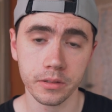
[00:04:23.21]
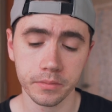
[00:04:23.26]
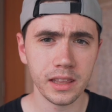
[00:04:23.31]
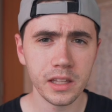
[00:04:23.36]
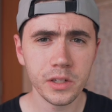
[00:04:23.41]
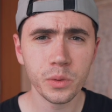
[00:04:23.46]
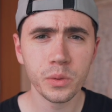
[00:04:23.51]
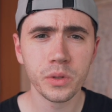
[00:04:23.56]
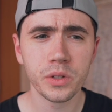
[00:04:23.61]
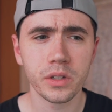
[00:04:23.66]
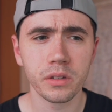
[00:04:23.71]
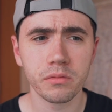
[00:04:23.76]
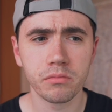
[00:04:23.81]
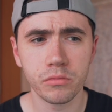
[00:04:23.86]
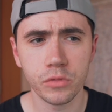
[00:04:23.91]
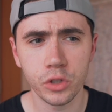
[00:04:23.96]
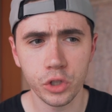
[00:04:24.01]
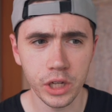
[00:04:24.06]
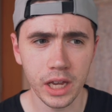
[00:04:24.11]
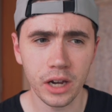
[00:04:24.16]
And this was
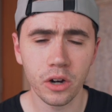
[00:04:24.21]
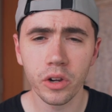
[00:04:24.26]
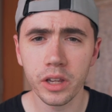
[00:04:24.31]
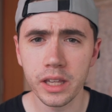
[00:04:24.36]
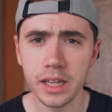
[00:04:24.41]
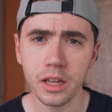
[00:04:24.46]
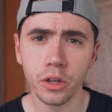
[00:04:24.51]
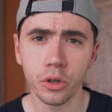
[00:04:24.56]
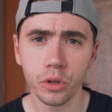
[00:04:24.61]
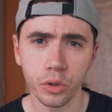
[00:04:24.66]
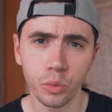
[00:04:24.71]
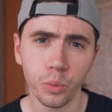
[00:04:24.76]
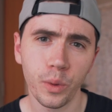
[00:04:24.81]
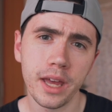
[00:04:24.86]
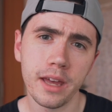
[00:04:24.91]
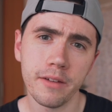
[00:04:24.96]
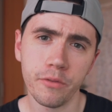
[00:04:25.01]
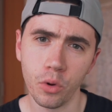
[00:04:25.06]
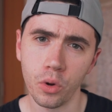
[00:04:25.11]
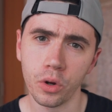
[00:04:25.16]
generally a good
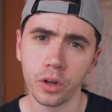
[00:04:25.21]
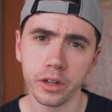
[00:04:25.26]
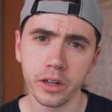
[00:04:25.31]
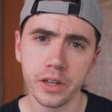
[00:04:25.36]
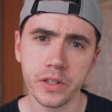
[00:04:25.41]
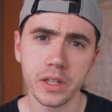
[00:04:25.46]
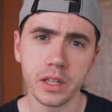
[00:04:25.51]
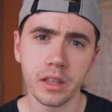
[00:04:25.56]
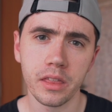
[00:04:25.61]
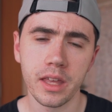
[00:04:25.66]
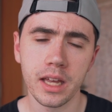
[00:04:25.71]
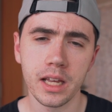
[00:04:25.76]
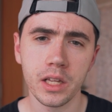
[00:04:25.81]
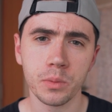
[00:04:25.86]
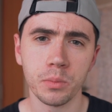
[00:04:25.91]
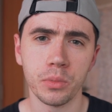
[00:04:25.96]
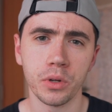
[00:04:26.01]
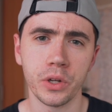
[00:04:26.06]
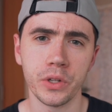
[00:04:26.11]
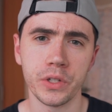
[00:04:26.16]
way of organizing things
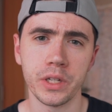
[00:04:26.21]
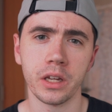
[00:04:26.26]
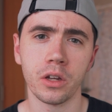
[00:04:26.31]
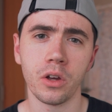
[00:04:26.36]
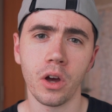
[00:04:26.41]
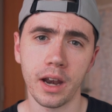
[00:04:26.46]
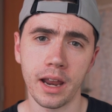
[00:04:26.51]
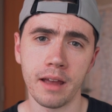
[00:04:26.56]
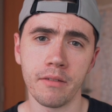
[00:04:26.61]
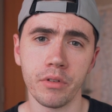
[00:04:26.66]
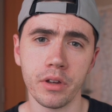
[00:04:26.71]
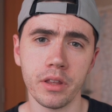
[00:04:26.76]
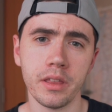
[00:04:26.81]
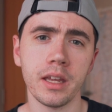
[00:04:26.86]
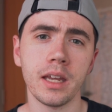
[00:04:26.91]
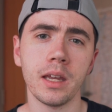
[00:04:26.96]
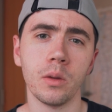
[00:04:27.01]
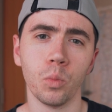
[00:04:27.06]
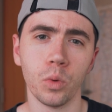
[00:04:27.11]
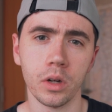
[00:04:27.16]
because it got
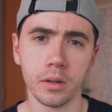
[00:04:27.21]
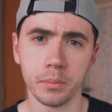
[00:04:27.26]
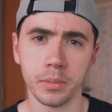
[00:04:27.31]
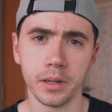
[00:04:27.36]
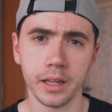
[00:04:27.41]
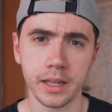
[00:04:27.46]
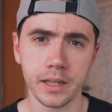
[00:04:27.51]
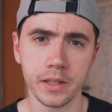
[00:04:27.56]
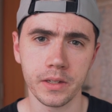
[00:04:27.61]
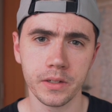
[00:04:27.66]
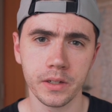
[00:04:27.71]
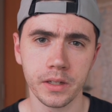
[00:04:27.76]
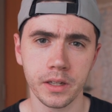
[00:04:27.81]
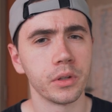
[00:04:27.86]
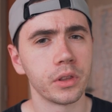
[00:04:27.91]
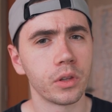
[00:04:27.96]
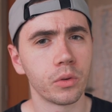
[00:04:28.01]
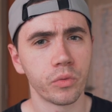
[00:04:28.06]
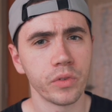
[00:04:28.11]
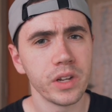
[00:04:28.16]
everything in one place.
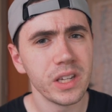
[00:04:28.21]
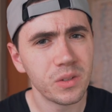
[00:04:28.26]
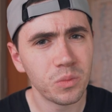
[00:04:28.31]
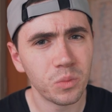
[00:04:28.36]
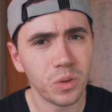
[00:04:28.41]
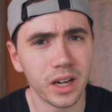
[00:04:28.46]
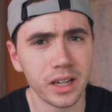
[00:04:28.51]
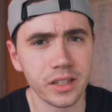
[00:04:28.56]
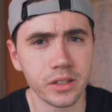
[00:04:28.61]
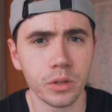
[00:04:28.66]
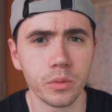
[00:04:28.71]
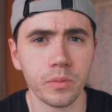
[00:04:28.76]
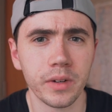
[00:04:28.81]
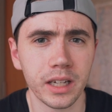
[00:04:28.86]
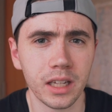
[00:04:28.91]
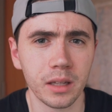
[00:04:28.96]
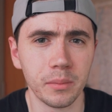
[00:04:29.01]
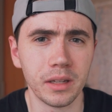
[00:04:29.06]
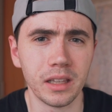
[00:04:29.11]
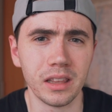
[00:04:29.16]
But the reason why I don't
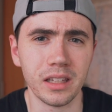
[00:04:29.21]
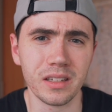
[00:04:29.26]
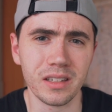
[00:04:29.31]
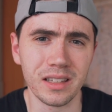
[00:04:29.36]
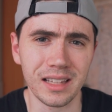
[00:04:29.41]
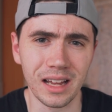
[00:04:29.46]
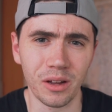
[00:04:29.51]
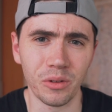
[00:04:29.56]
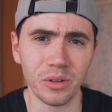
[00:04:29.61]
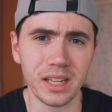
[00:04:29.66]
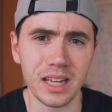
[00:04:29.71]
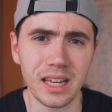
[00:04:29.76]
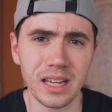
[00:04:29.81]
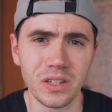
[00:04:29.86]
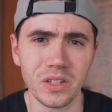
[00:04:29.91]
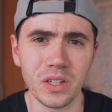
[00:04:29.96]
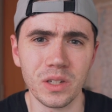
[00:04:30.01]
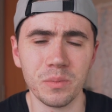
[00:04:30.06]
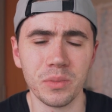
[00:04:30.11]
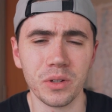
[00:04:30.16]
recommend this
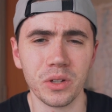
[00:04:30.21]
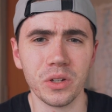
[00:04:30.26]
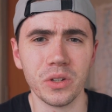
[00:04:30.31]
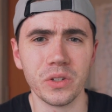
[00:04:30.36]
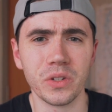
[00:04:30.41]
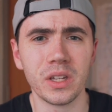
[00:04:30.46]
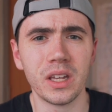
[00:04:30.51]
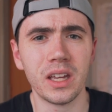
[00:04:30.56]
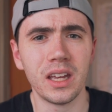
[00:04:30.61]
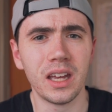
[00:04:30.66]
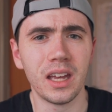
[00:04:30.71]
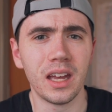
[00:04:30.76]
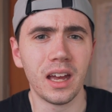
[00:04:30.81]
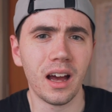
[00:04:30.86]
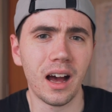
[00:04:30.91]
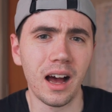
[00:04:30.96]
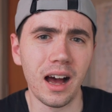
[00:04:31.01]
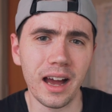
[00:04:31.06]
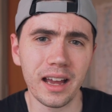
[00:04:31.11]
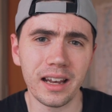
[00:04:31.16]
nowadays is because
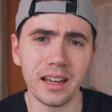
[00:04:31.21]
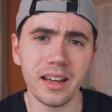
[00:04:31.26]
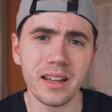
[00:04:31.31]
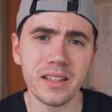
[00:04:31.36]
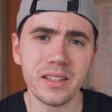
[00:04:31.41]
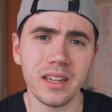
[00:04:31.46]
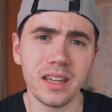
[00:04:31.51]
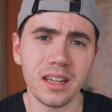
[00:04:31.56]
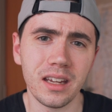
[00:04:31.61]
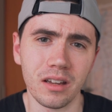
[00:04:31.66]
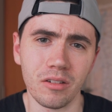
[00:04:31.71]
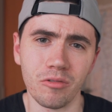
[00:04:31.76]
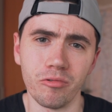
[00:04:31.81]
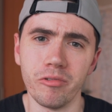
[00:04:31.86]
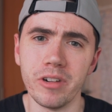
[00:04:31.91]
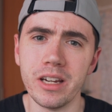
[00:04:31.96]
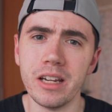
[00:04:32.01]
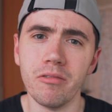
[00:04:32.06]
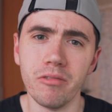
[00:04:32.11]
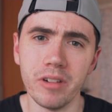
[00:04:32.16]
highlighting and
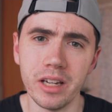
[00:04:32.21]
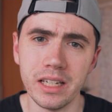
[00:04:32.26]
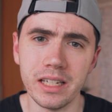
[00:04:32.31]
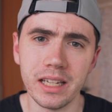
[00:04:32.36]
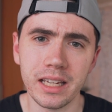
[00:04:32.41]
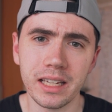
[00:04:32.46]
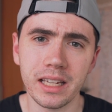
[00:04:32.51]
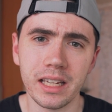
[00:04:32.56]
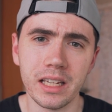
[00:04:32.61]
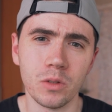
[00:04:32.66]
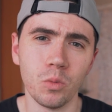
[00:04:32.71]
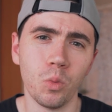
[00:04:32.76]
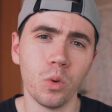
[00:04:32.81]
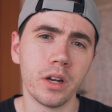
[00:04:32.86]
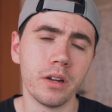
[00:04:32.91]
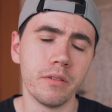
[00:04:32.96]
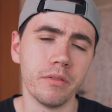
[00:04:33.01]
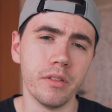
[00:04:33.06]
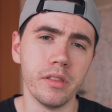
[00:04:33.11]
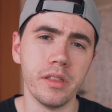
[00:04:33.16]
rereading is
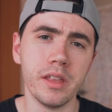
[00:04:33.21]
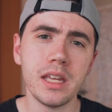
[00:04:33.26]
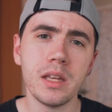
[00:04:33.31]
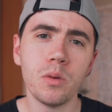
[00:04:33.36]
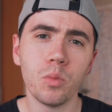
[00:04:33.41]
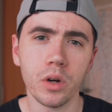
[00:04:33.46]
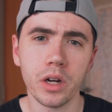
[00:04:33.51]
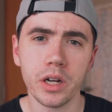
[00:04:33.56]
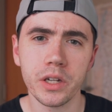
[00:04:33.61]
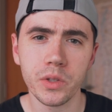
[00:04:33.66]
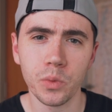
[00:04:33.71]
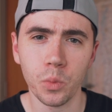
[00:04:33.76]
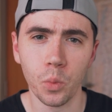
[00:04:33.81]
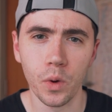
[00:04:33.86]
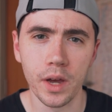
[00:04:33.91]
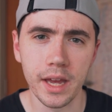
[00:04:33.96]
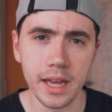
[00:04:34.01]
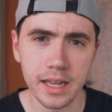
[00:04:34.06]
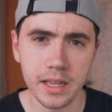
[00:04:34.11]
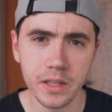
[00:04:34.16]
one of the worst
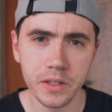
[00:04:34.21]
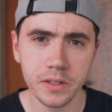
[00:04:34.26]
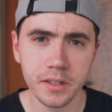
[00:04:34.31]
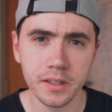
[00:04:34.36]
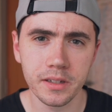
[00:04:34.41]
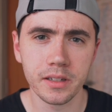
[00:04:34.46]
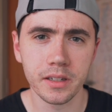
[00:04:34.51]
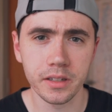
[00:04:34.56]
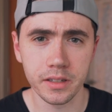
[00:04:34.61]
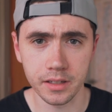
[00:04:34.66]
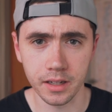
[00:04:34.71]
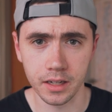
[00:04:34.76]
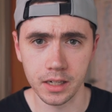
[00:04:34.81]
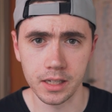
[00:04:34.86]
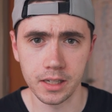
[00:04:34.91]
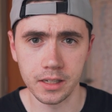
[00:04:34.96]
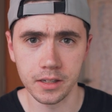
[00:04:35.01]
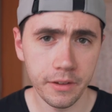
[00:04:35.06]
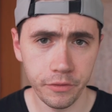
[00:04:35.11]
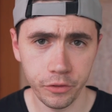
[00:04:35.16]
ways to
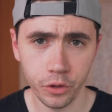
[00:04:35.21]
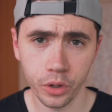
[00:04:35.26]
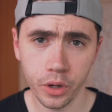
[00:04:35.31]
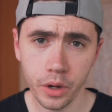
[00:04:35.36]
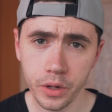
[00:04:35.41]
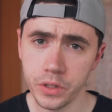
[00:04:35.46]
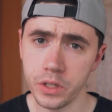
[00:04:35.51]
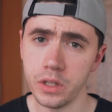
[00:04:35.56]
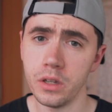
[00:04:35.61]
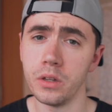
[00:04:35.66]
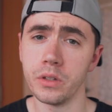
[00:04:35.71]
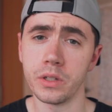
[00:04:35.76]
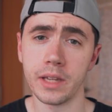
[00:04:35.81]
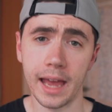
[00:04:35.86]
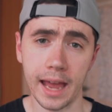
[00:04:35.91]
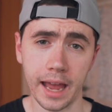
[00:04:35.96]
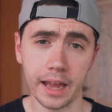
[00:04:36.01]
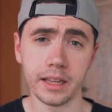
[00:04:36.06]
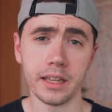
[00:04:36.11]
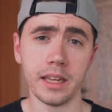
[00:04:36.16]
study. If you're going to use
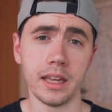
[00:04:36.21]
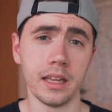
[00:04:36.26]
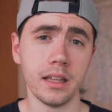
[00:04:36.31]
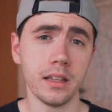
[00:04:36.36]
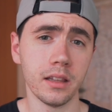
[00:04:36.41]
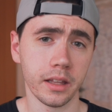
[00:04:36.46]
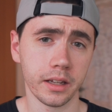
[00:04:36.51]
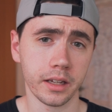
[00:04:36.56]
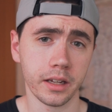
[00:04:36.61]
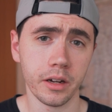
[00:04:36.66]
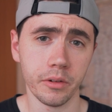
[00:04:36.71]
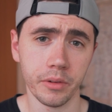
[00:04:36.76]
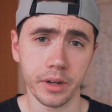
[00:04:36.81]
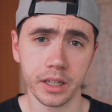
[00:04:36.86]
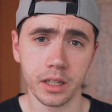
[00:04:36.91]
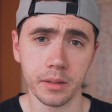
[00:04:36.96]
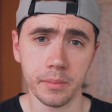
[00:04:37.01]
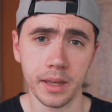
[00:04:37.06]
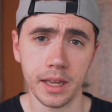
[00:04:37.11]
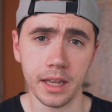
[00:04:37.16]
Anki, like I
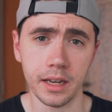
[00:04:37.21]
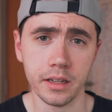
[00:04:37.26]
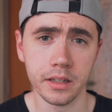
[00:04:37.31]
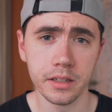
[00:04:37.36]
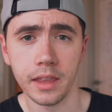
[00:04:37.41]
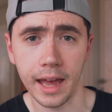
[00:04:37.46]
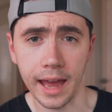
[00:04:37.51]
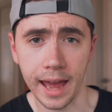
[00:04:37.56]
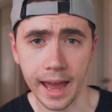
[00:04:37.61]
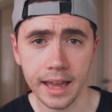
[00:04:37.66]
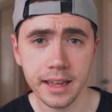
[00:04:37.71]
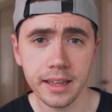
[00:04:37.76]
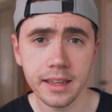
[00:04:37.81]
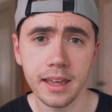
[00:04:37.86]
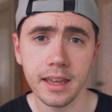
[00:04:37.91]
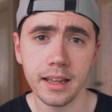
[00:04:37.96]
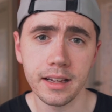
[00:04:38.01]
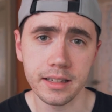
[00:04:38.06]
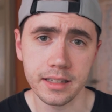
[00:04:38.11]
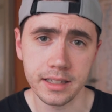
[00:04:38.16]
recommend, the
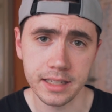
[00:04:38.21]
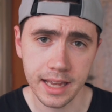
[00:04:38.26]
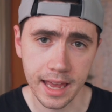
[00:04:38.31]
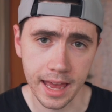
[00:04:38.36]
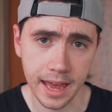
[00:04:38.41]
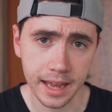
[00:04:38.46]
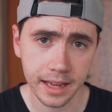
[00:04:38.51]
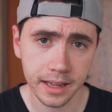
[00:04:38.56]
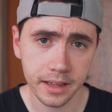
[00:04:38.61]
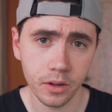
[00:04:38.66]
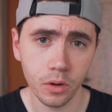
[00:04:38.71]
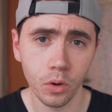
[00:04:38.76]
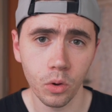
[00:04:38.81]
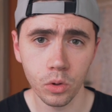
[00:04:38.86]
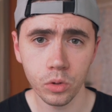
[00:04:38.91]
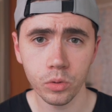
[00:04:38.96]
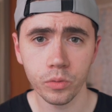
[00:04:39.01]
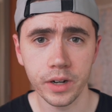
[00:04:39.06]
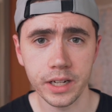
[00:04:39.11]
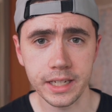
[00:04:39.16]
Anki deck
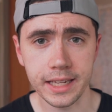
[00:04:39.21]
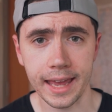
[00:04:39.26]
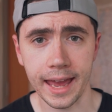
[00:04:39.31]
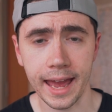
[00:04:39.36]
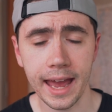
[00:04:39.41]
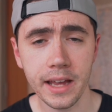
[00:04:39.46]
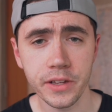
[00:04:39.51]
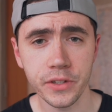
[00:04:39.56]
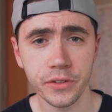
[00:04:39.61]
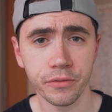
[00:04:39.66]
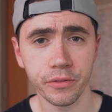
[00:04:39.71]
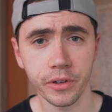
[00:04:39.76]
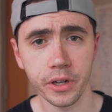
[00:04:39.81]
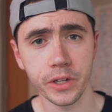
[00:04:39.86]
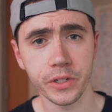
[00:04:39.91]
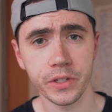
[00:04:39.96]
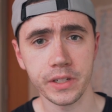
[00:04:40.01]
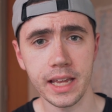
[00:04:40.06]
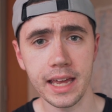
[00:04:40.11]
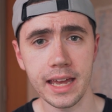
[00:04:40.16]
already has
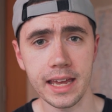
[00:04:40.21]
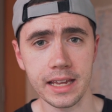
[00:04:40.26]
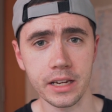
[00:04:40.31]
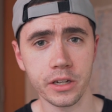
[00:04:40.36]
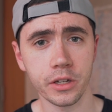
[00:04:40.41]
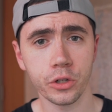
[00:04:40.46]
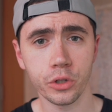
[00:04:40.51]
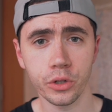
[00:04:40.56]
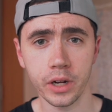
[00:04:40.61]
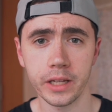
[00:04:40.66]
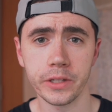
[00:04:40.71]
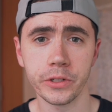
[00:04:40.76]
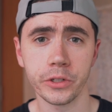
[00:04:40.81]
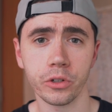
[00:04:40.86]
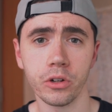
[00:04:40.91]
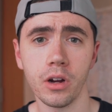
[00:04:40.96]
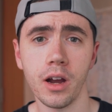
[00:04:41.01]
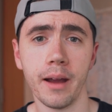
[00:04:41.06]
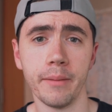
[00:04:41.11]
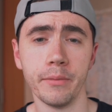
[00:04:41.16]
First Aid
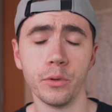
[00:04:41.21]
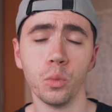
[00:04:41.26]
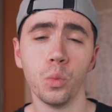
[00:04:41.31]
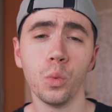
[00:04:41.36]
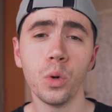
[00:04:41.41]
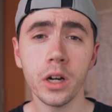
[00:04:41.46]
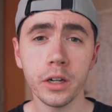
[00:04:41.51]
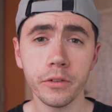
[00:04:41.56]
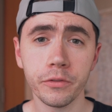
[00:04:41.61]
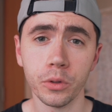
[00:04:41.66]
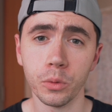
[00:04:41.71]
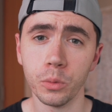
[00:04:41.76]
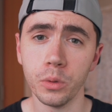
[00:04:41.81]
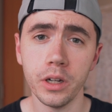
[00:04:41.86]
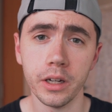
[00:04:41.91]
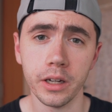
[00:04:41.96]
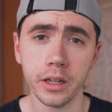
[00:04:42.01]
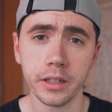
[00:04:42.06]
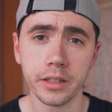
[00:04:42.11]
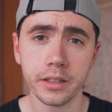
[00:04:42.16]
transcribed word for
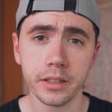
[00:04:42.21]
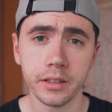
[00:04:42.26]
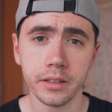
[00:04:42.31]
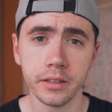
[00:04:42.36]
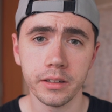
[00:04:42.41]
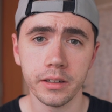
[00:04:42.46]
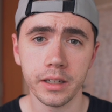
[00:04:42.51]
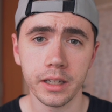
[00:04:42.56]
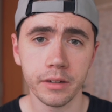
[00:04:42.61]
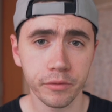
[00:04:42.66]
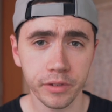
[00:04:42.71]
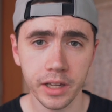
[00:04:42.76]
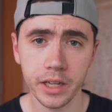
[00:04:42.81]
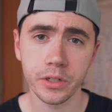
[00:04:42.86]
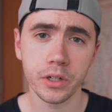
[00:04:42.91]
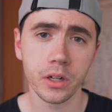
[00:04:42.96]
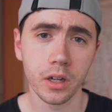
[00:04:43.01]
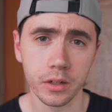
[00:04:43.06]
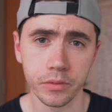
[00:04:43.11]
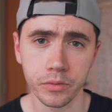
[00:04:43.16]
word in
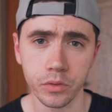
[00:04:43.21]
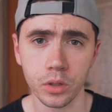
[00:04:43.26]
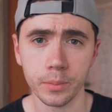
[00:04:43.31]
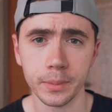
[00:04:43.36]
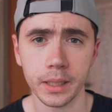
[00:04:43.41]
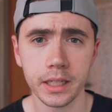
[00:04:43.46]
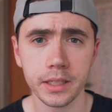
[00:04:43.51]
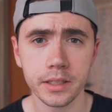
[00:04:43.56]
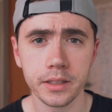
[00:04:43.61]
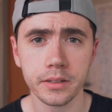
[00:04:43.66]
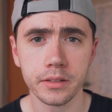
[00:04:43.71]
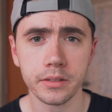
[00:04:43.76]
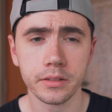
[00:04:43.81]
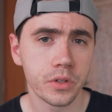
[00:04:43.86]
flashcard format.